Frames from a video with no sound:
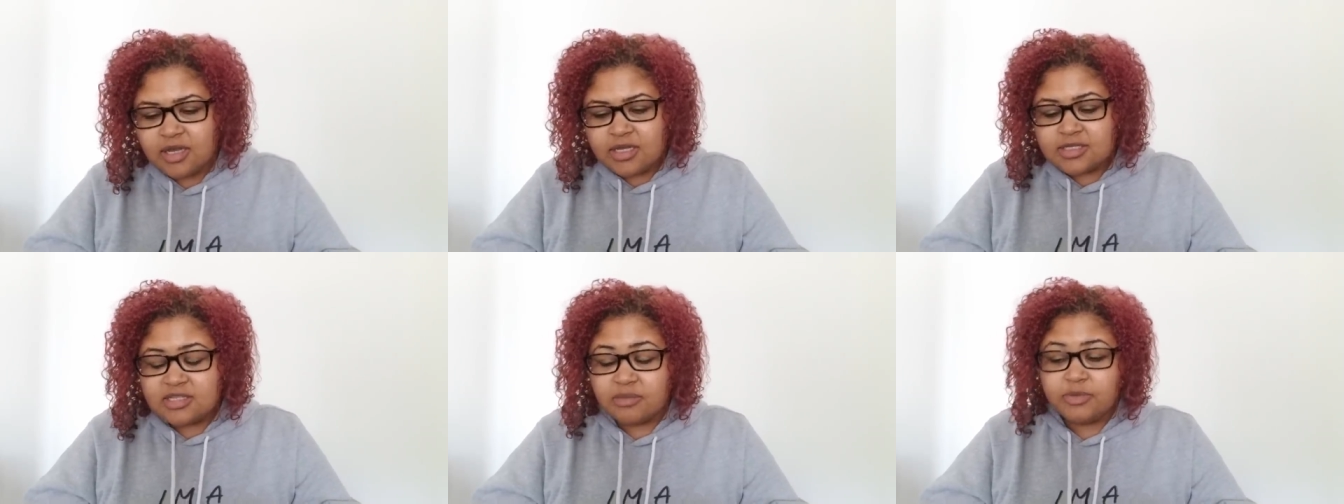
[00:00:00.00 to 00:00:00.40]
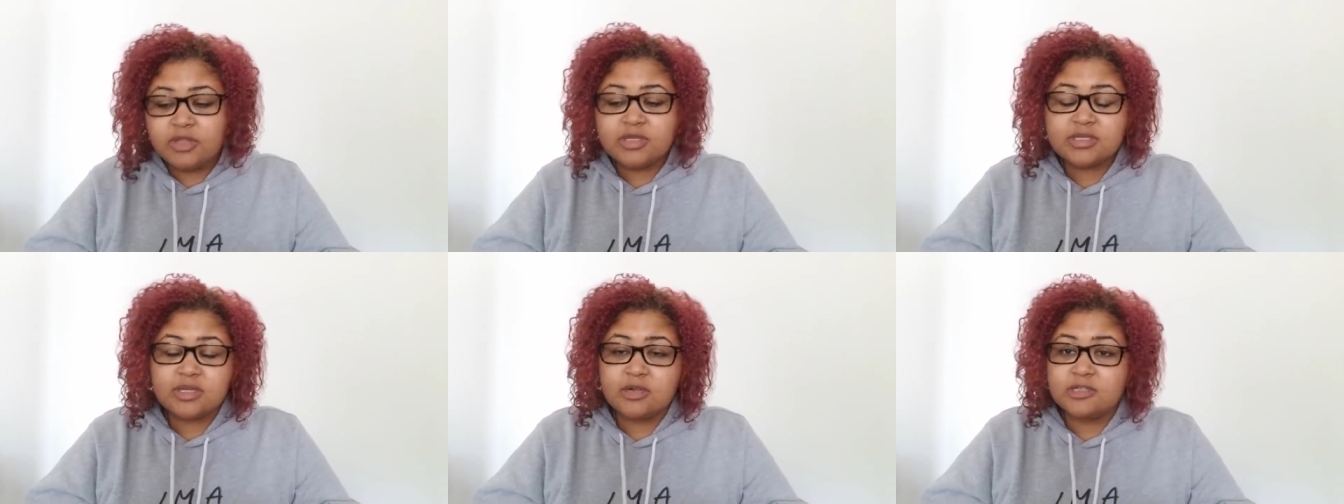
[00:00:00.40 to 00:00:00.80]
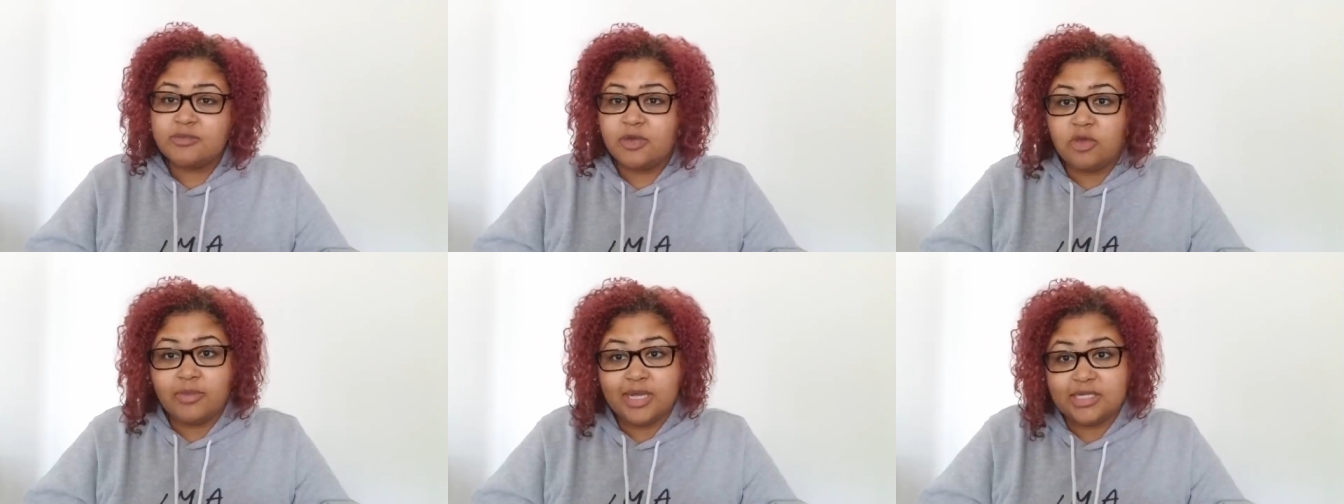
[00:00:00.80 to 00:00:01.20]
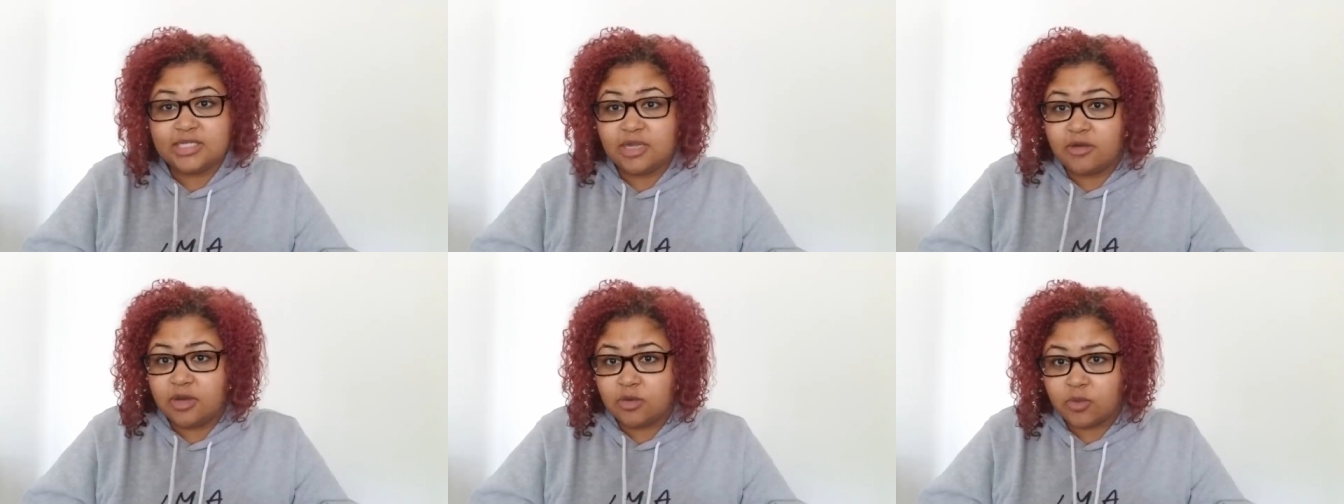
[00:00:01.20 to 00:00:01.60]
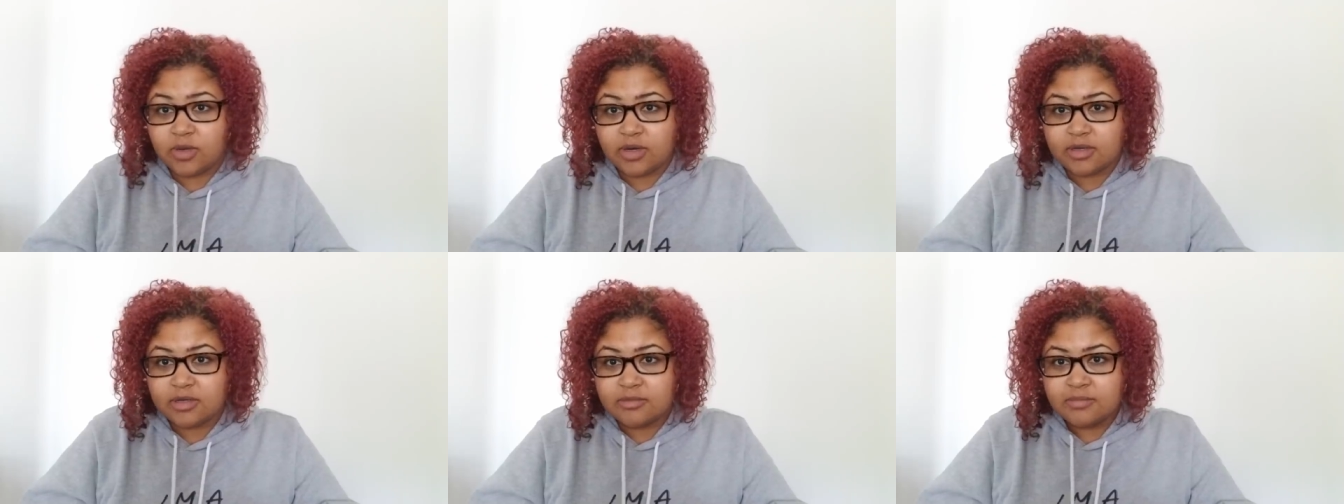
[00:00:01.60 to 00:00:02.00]
Some of this could also be humanitarian
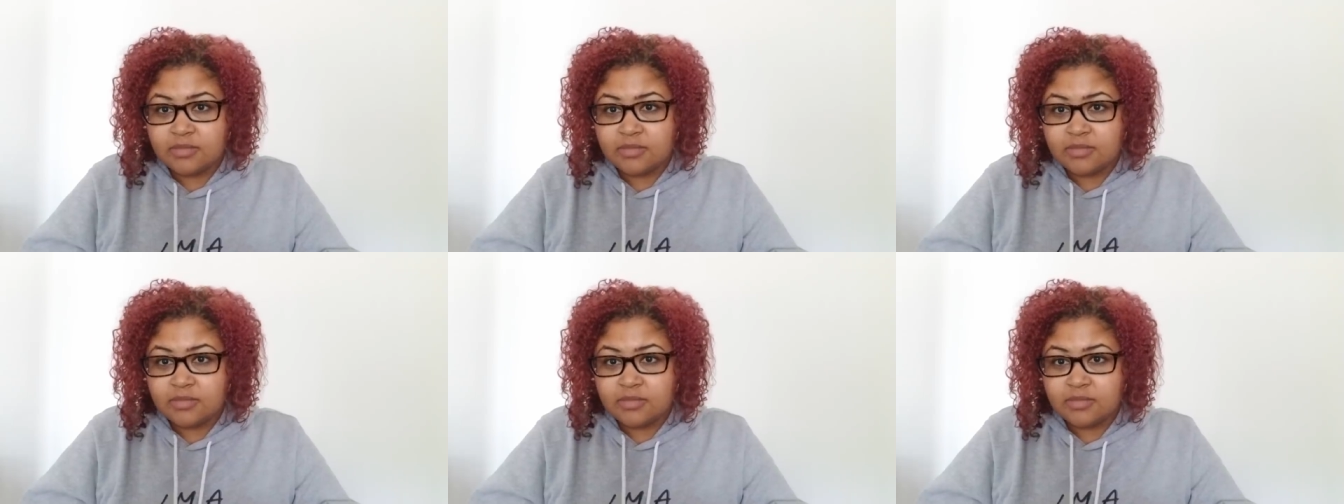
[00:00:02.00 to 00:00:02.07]
work.